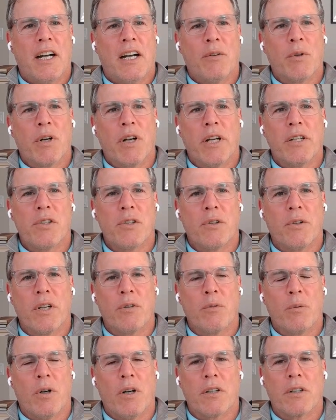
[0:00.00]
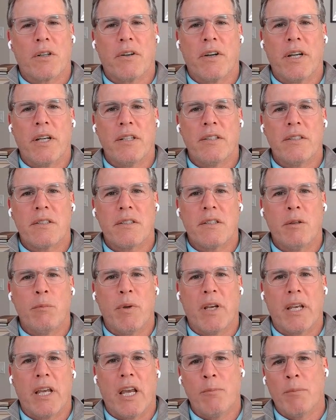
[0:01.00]
When I joined Walgreens, he
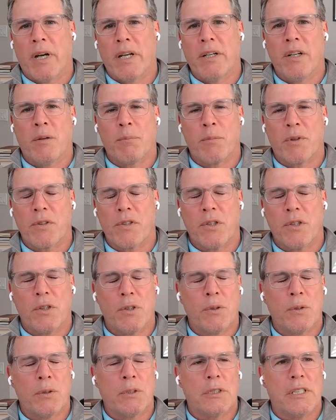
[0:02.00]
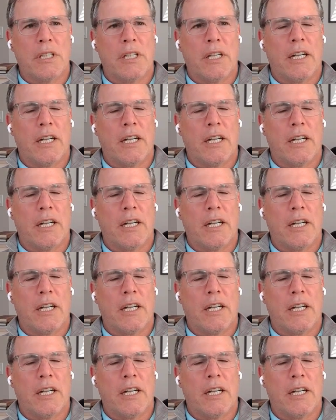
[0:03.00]
became my number two,